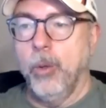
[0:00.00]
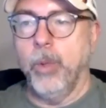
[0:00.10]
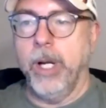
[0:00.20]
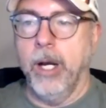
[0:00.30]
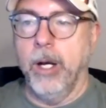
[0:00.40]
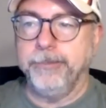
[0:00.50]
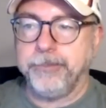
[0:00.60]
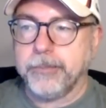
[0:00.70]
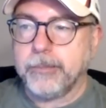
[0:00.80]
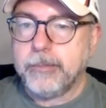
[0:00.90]
where
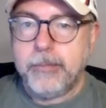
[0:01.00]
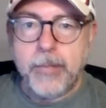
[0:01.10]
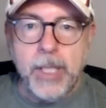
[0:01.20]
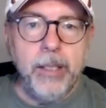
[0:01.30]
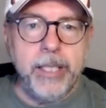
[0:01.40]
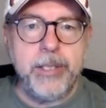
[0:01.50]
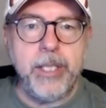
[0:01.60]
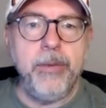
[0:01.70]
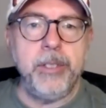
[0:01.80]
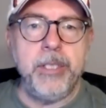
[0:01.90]
let's
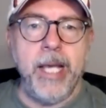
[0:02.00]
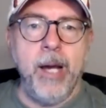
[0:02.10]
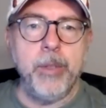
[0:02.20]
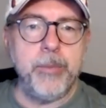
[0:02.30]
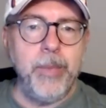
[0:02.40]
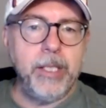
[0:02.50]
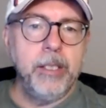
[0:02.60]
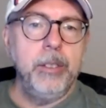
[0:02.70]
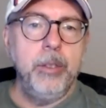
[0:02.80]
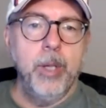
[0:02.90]
say the Dow is making
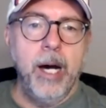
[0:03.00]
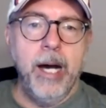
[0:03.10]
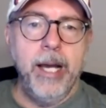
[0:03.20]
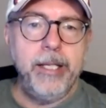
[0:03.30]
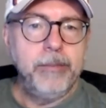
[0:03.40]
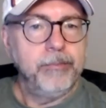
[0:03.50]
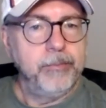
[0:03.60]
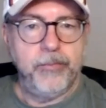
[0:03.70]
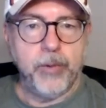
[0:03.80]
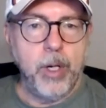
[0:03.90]
a new high
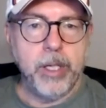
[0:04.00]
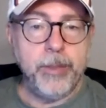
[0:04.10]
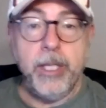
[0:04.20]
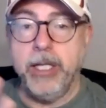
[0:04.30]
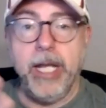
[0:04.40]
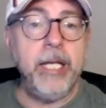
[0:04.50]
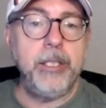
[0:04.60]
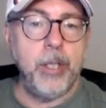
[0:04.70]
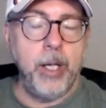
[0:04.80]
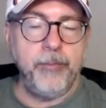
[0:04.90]
for argument in any
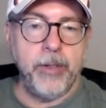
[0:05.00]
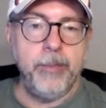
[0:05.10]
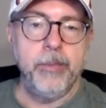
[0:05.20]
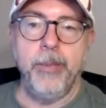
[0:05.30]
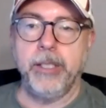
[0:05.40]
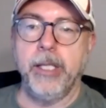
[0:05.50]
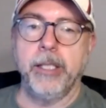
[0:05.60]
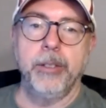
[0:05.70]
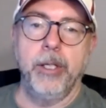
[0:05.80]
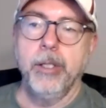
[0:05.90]
time frame. To make
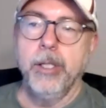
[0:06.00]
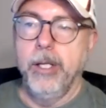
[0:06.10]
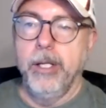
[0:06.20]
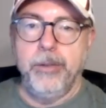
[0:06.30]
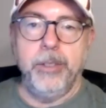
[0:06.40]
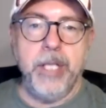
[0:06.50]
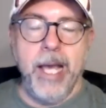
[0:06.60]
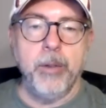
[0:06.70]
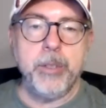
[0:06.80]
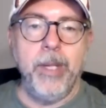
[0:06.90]
that clear, the
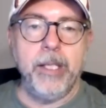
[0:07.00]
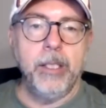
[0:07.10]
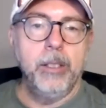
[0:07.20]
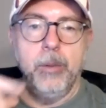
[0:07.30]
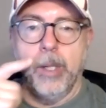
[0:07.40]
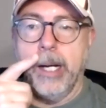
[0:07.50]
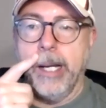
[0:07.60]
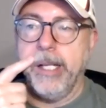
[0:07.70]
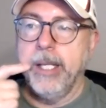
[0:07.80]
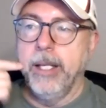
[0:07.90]
Dow is making a new
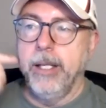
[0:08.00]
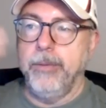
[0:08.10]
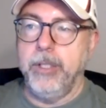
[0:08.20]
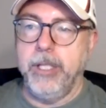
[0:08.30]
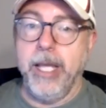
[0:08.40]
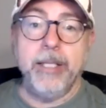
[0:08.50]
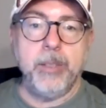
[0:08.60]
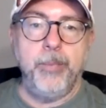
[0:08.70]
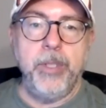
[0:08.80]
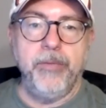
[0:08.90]
high, the S
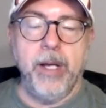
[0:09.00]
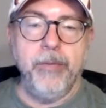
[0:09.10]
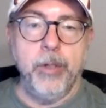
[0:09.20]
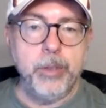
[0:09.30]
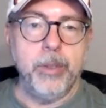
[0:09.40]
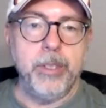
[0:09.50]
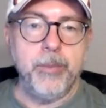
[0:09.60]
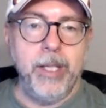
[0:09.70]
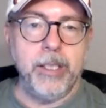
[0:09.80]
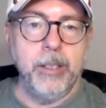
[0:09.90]
and P five hundred is
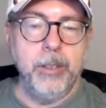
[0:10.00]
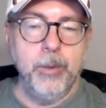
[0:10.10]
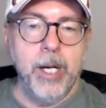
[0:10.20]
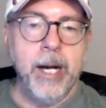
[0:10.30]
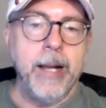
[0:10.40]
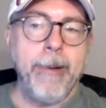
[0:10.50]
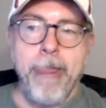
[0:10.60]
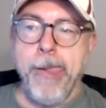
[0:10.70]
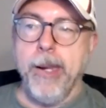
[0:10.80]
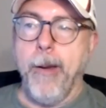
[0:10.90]
making a new high,
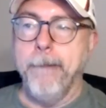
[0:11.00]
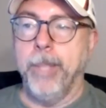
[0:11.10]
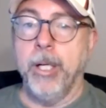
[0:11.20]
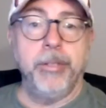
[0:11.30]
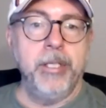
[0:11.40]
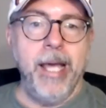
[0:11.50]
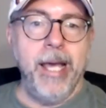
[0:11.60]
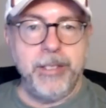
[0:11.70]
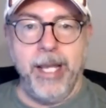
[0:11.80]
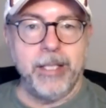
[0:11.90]
but the
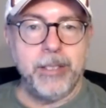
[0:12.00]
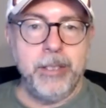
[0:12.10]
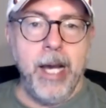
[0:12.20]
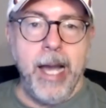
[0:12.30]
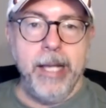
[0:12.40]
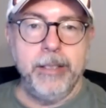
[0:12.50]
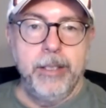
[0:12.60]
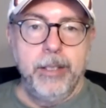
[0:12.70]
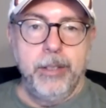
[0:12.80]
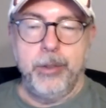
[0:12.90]
NASDAQ's not.
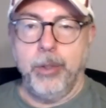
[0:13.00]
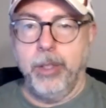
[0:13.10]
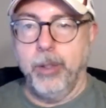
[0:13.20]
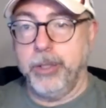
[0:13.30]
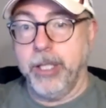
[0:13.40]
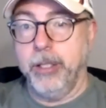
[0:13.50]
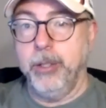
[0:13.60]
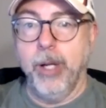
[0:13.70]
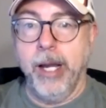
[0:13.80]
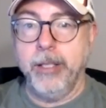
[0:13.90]
So in other words, you got
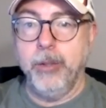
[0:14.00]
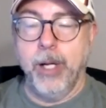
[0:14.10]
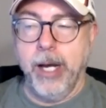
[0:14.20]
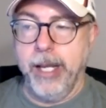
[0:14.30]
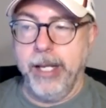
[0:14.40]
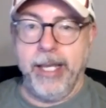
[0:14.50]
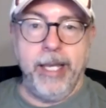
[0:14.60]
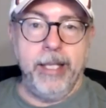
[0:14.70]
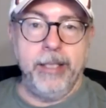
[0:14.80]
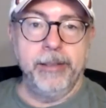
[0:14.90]
new high, new high,
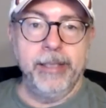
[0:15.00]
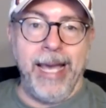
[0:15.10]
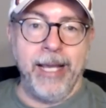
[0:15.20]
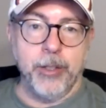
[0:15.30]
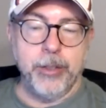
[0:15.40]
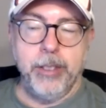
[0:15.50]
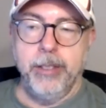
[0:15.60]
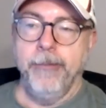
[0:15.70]
and laggard.